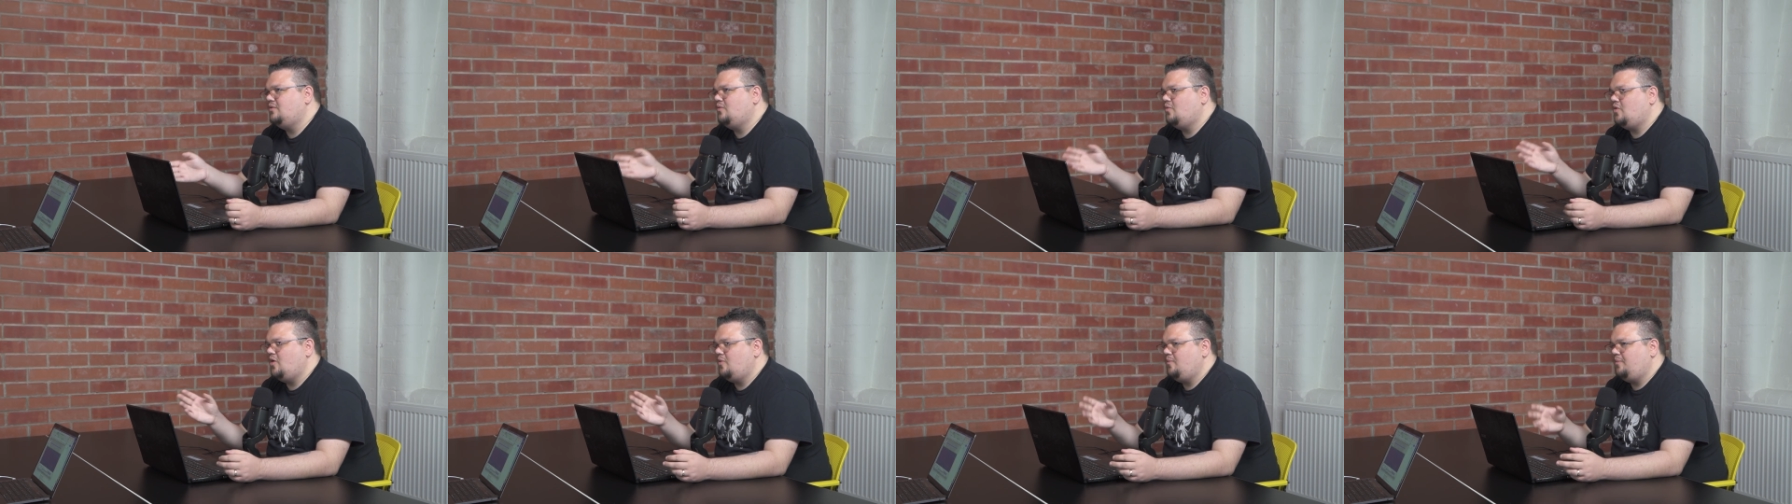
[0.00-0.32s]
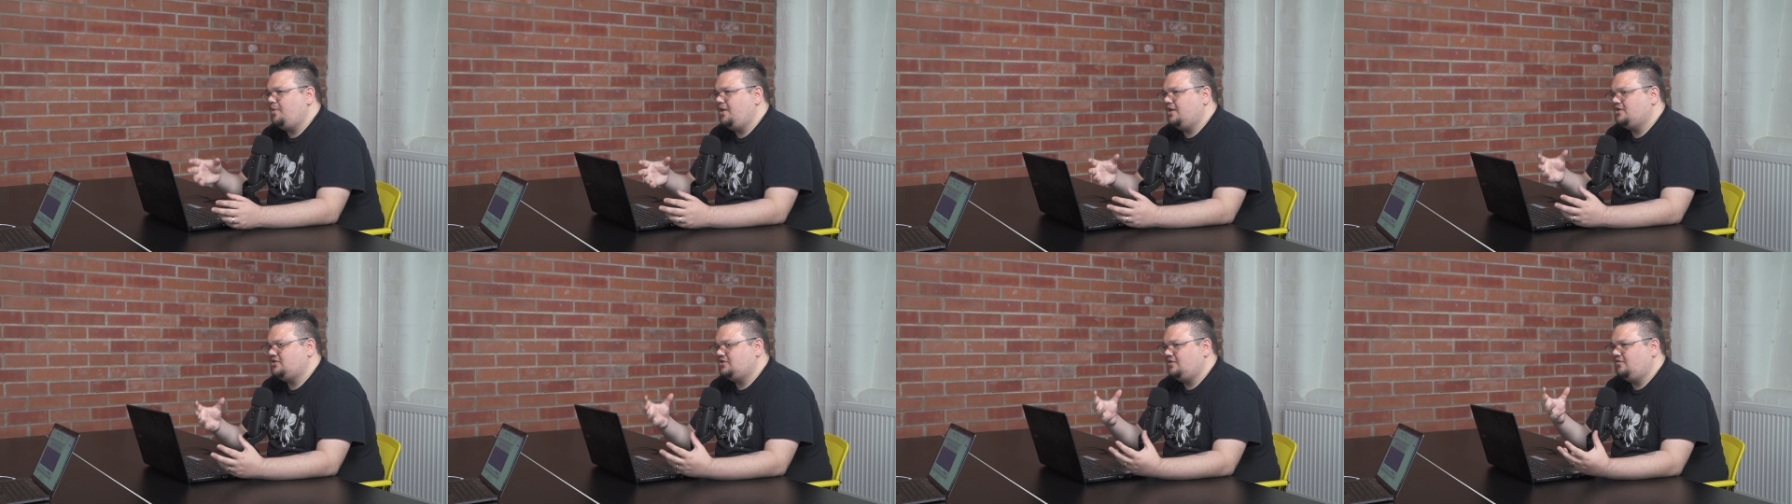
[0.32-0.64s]
and one
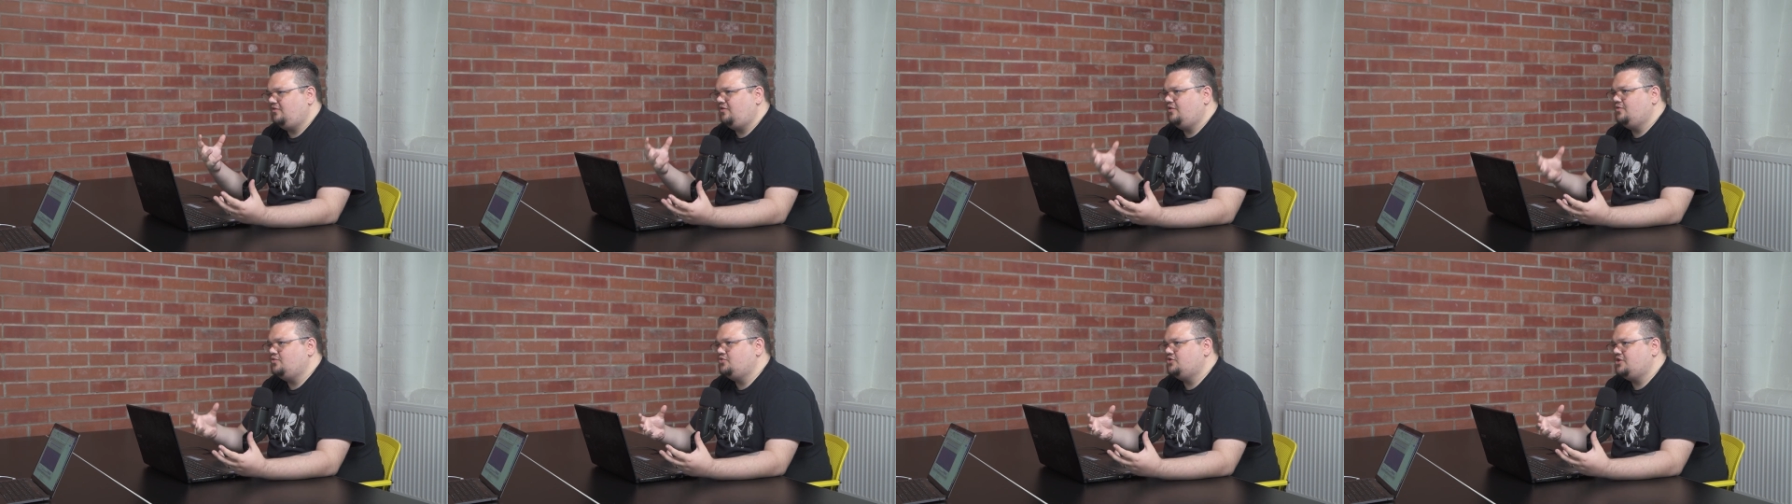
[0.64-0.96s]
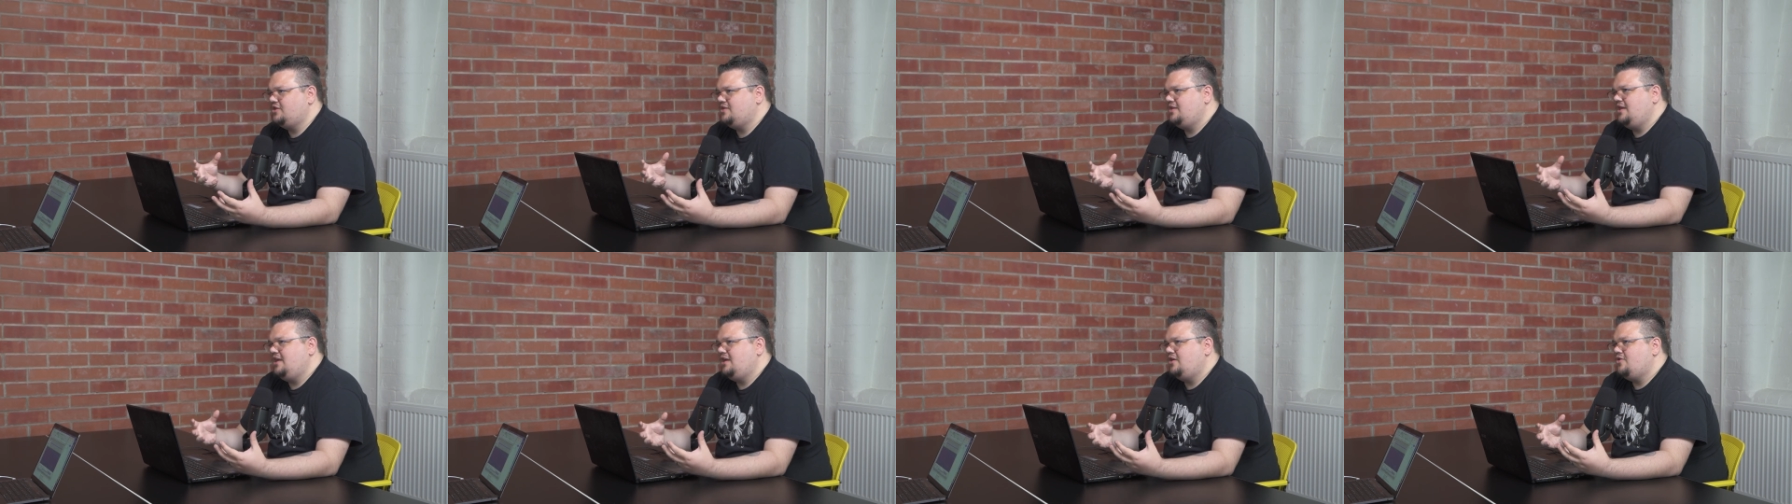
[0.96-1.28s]
person feels
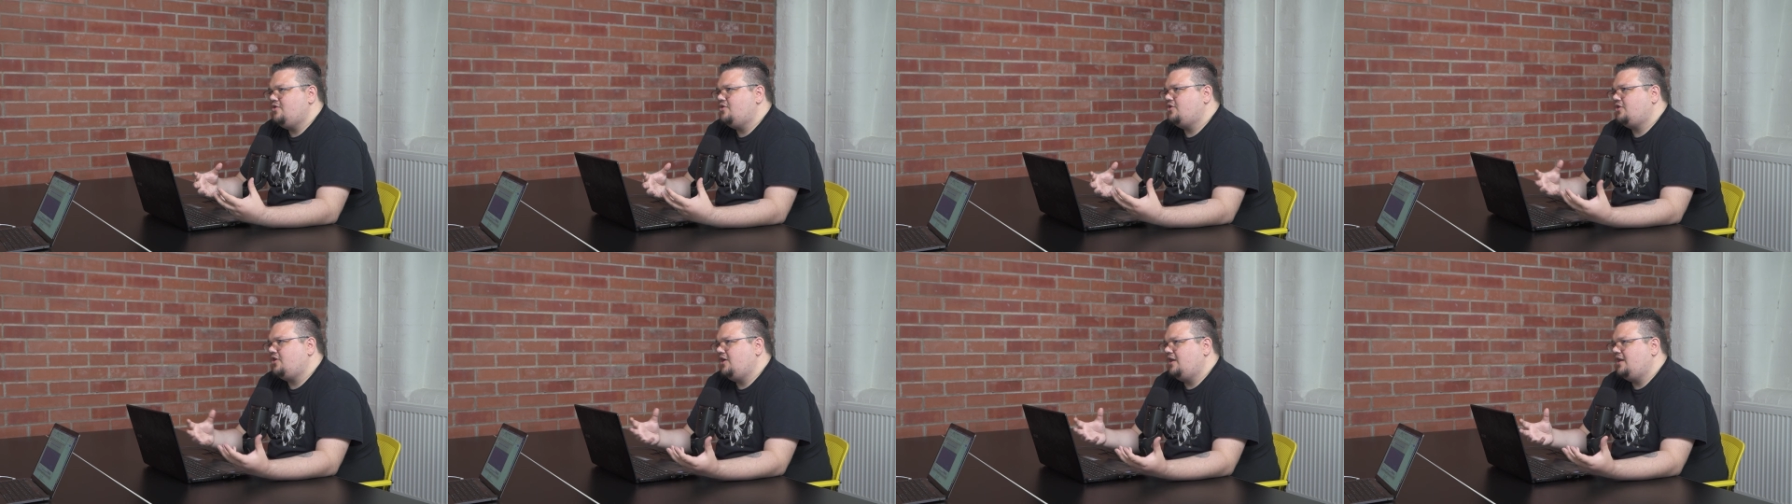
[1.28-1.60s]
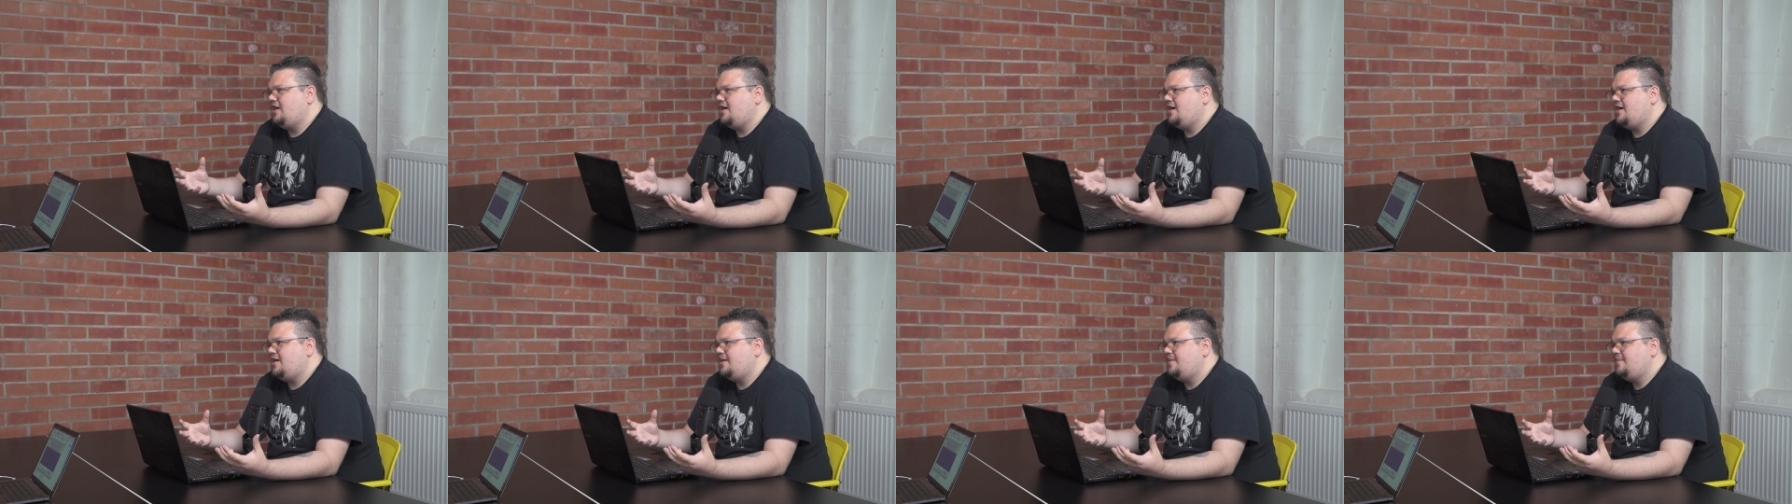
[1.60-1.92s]
that they got kind
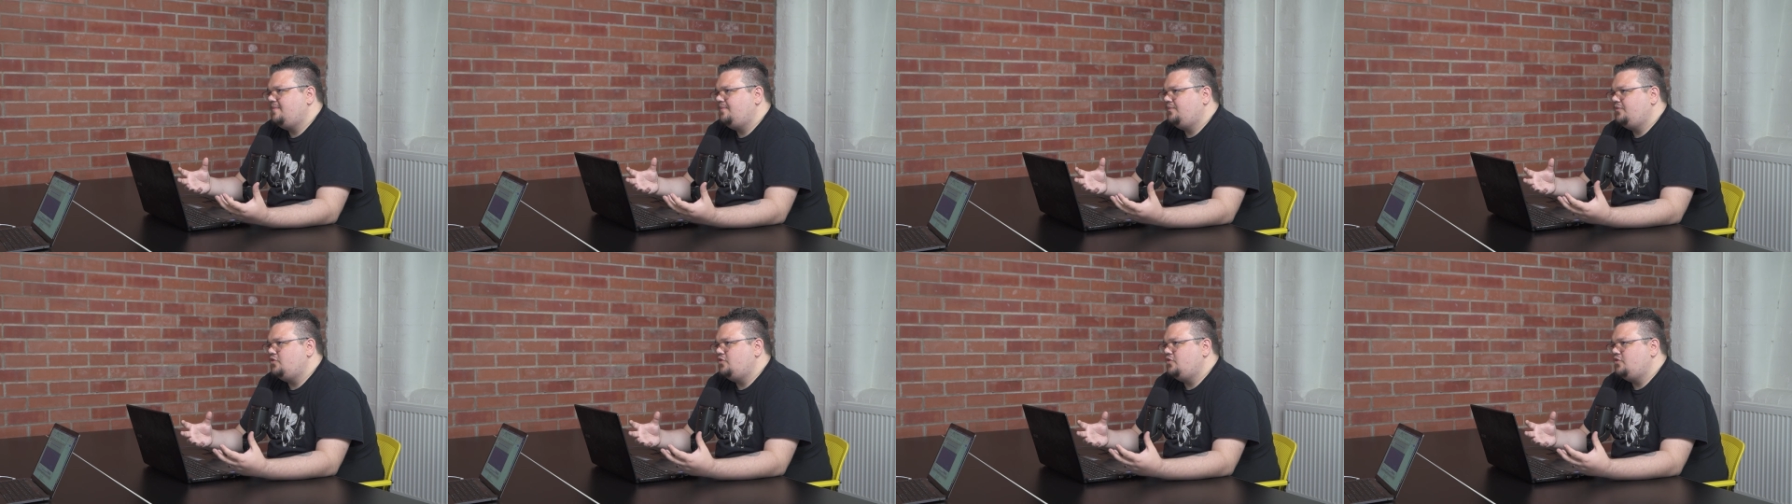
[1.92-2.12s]
of